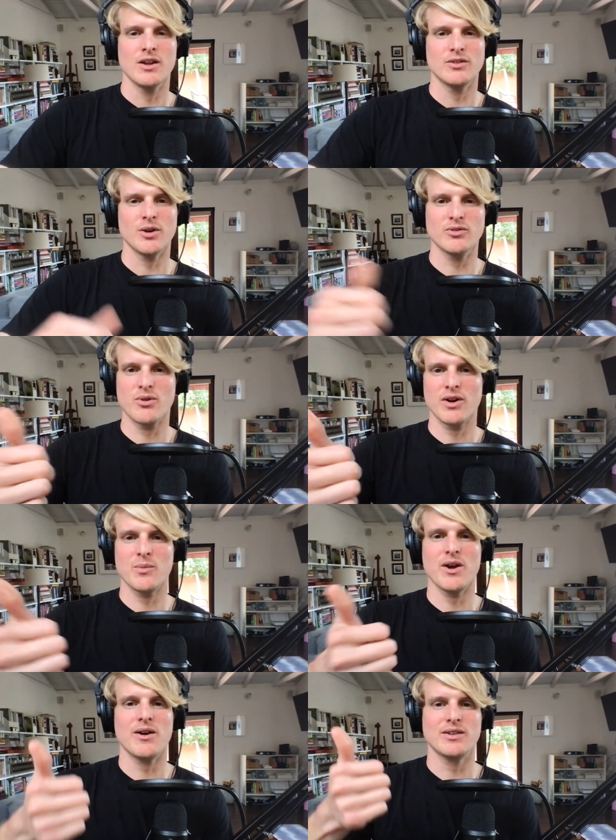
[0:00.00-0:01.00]
Dogecoin,
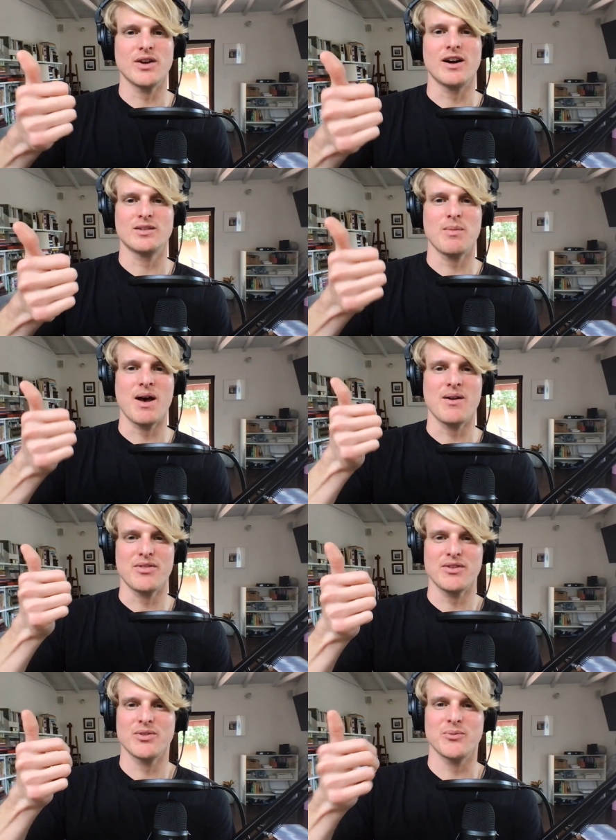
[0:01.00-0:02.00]
we already talked about. I
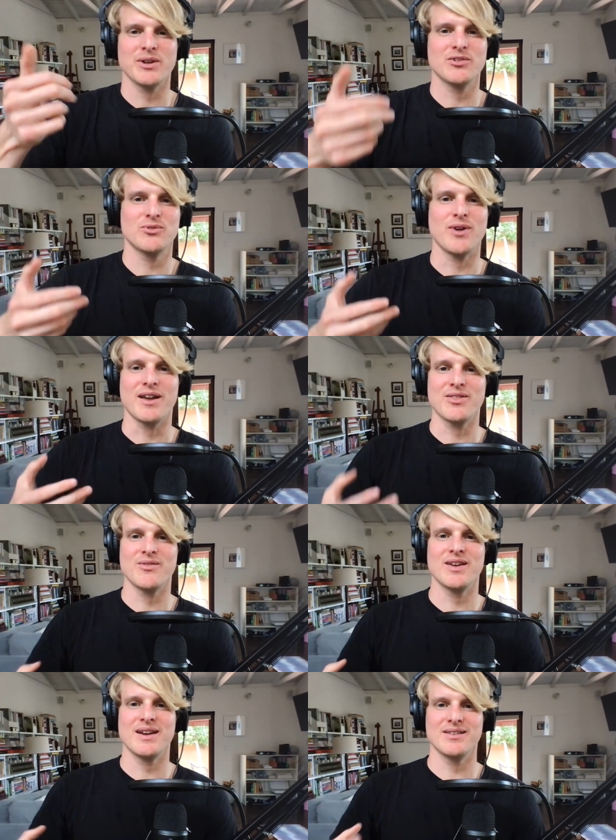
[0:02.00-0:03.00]
think the real strength
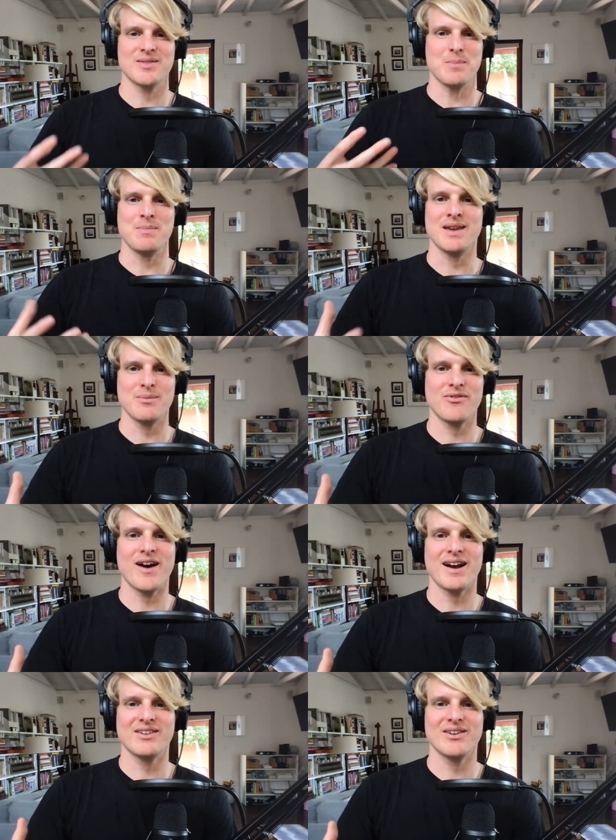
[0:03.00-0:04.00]
of it is the meme
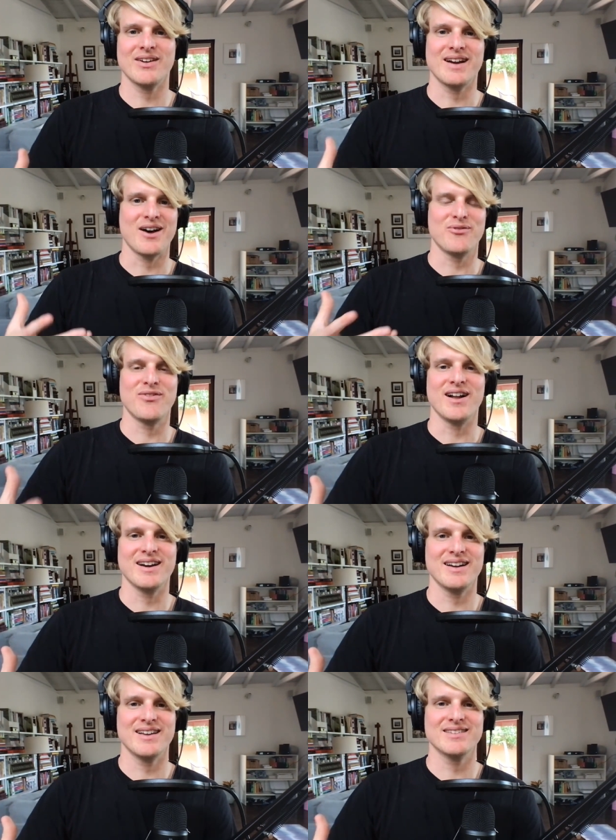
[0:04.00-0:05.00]
factor and how fun
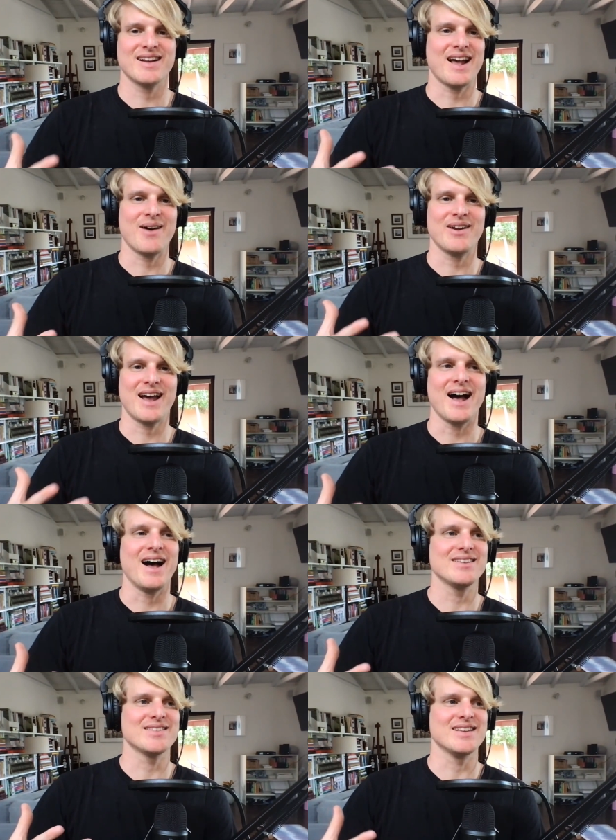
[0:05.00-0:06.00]
it is and how it
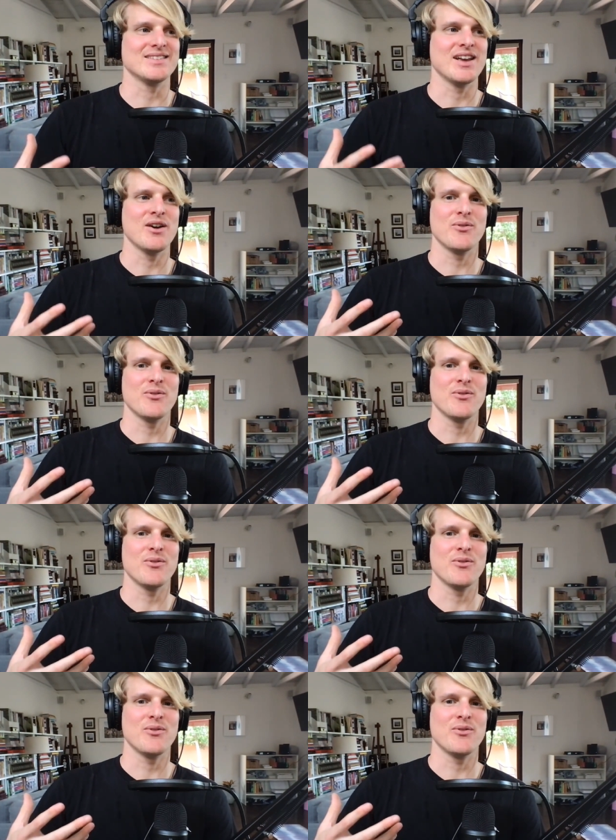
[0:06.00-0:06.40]
has this